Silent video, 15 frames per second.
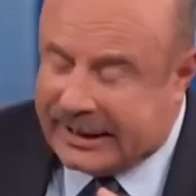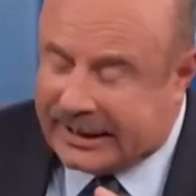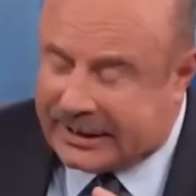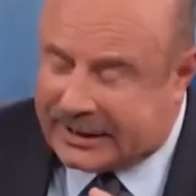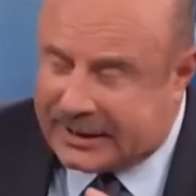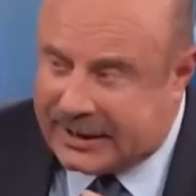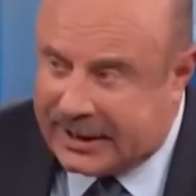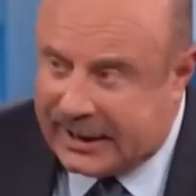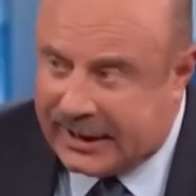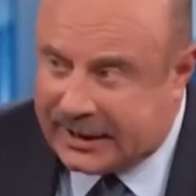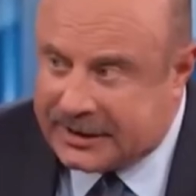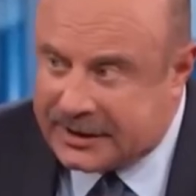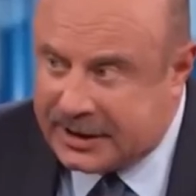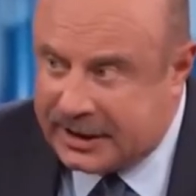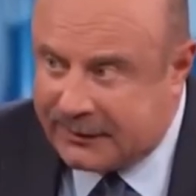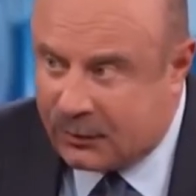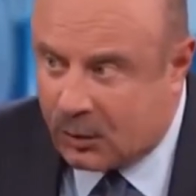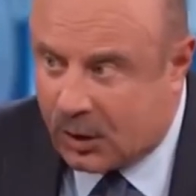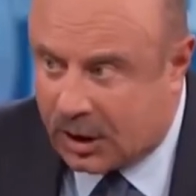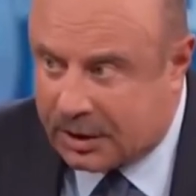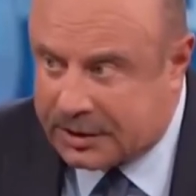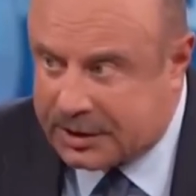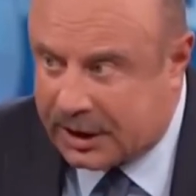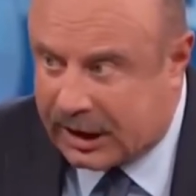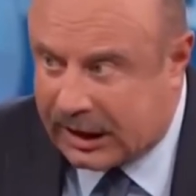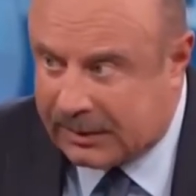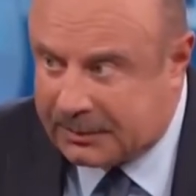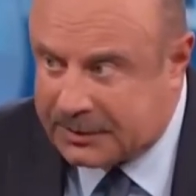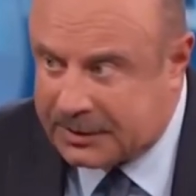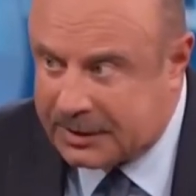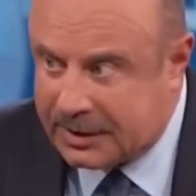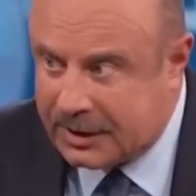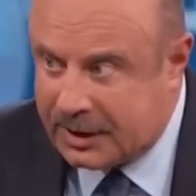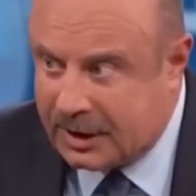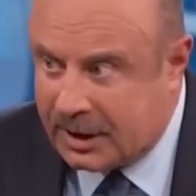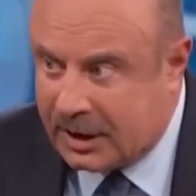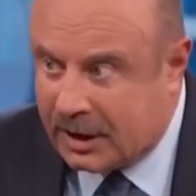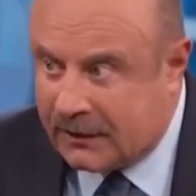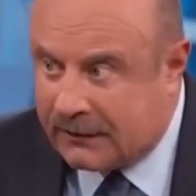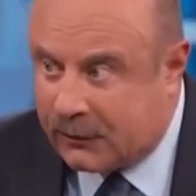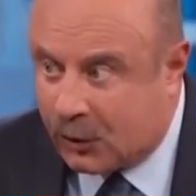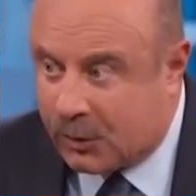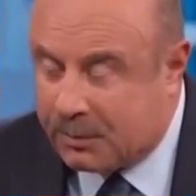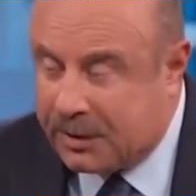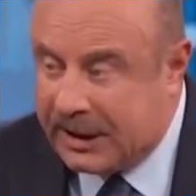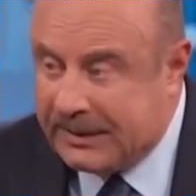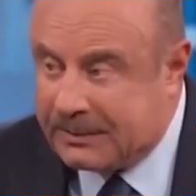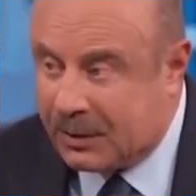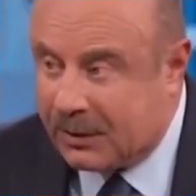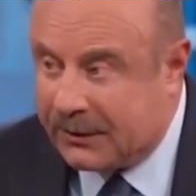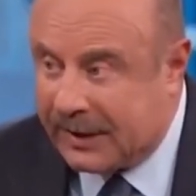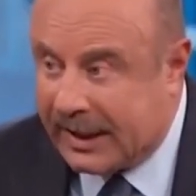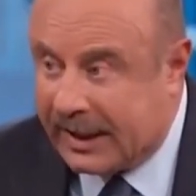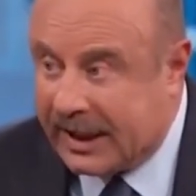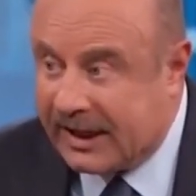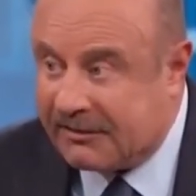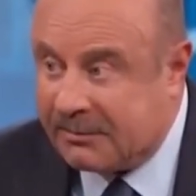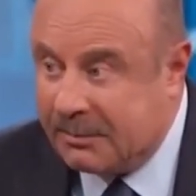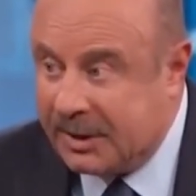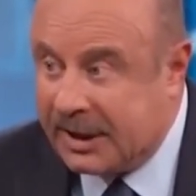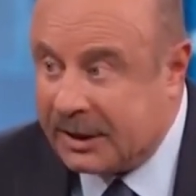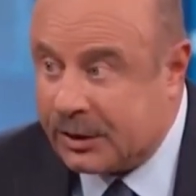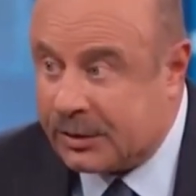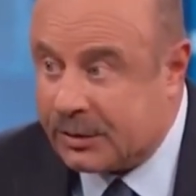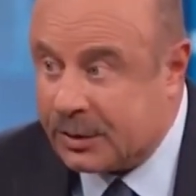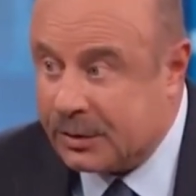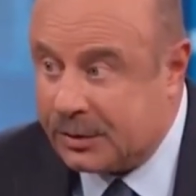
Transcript: intensive workshops for people that have been through